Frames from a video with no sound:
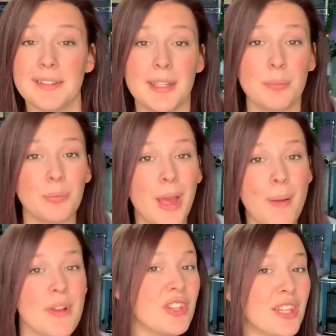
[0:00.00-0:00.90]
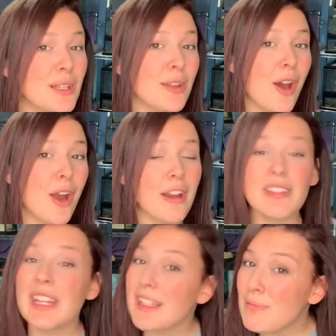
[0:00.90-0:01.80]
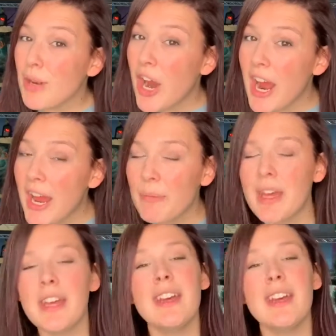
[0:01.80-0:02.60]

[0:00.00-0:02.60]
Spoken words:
see how much things are, everything is Prime.